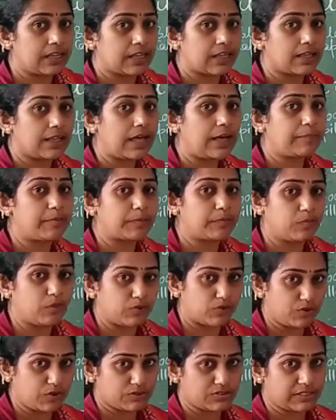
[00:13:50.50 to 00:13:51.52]
carbon
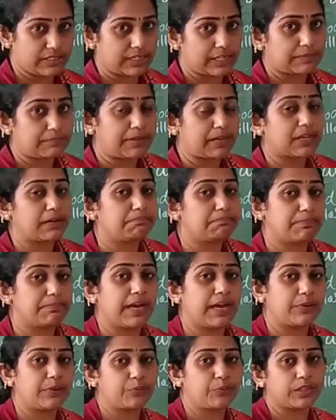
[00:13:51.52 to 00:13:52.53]
monoxide. It may
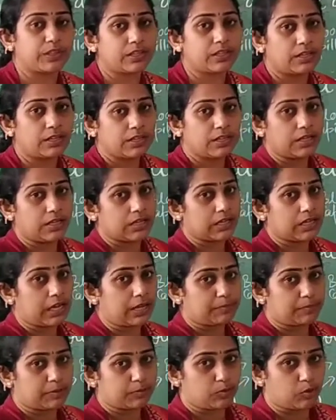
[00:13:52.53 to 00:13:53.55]
combine with
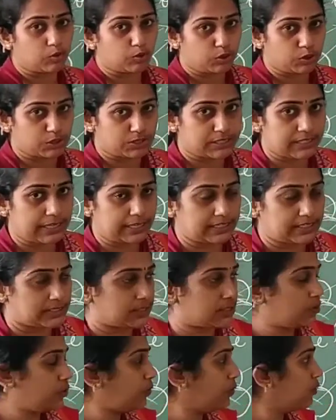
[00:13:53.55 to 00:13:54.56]
carbon monoxide.
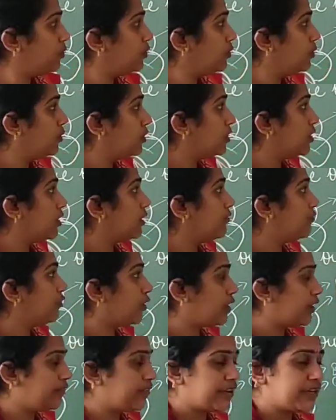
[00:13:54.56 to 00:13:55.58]
So if you
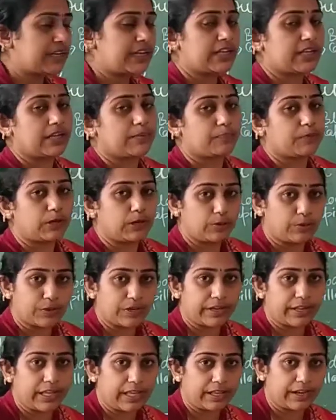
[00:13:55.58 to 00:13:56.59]
are living in a
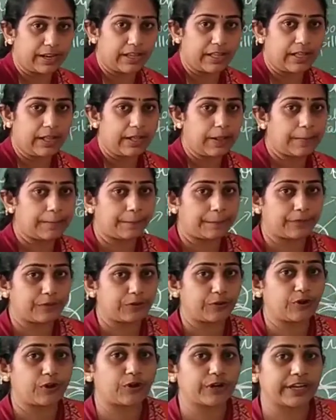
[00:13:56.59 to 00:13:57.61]
polluted area,
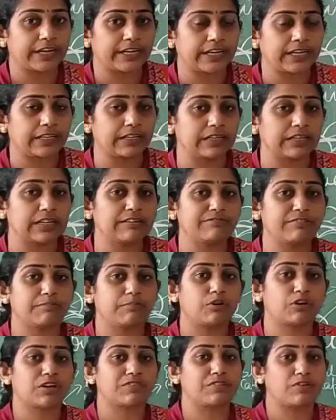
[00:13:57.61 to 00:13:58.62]
you are not getting enough
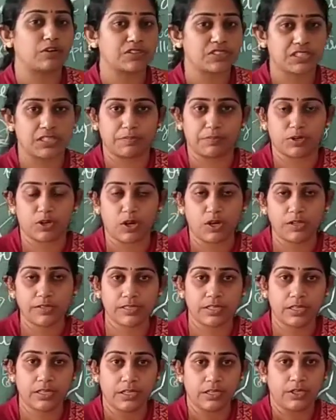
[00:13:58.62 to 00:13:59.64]
amount of oxygen
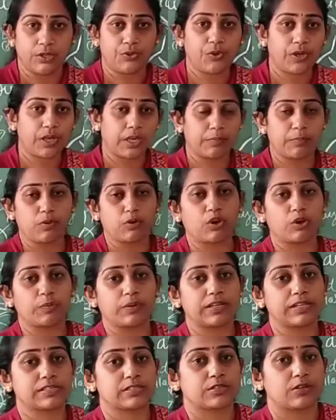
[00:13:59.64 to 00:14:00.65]
because your
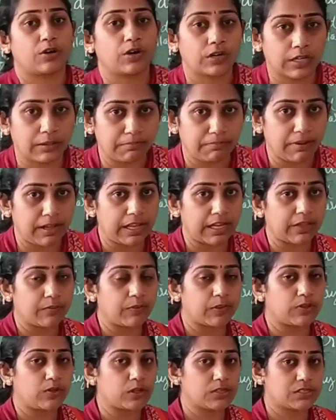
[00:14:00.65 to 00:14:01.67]
hemoglobin is not combining
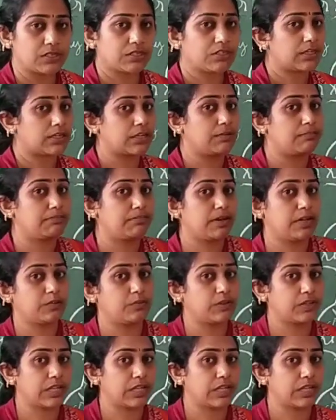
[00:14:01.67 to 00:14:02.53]
with oxygen, it will combine with